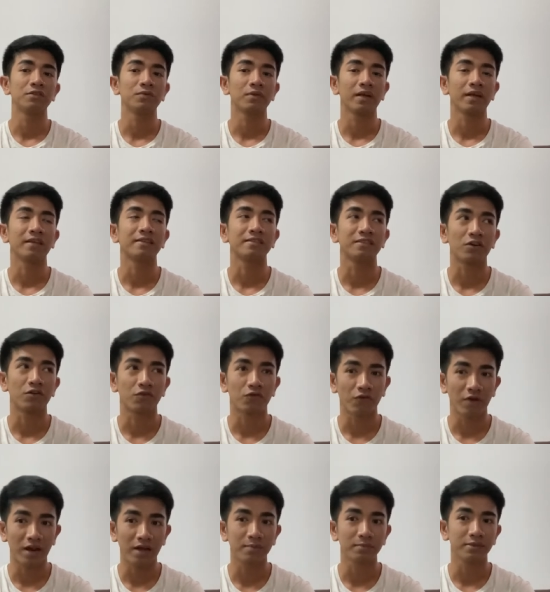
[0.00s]
well as their
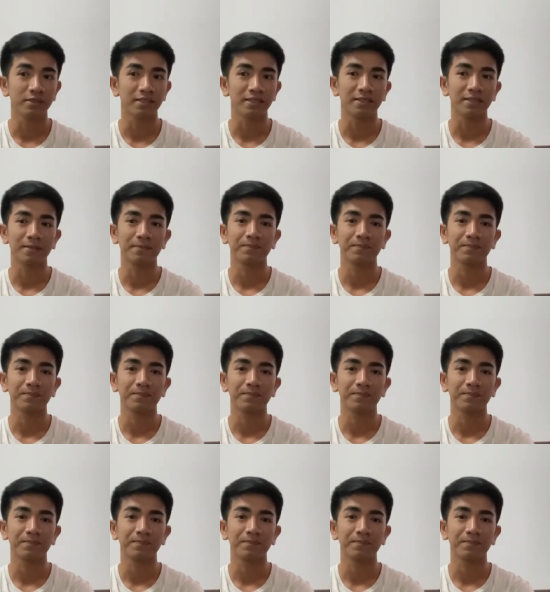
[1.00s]
family.